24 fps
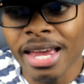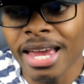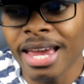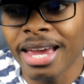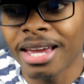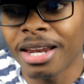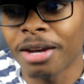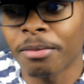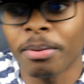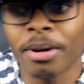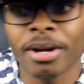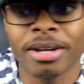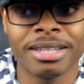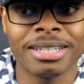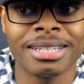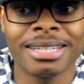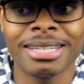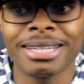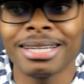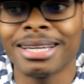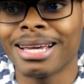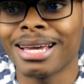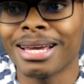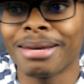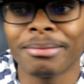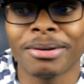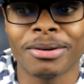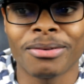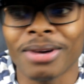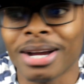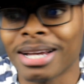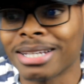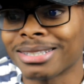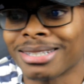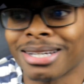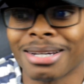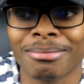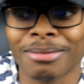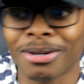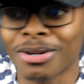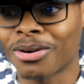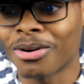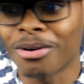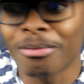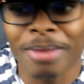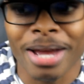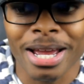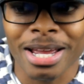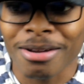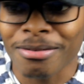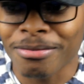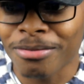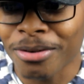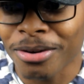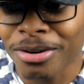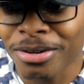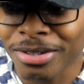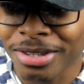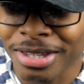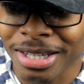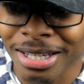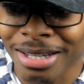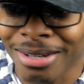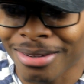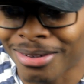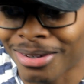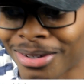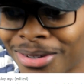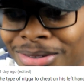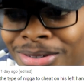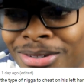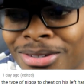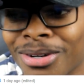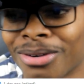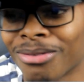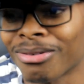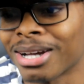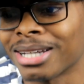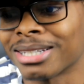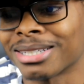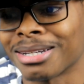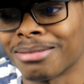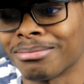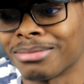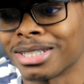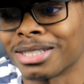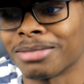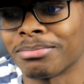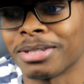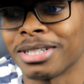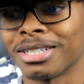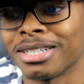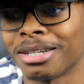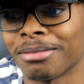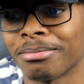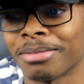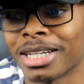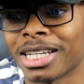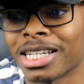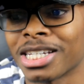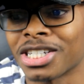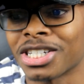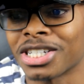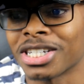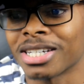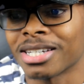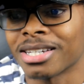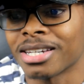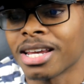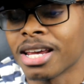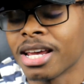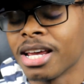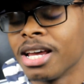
and apparently him and Rice Gum are going back and forth. I don't know. You know Rice Gum just be jumping in shit.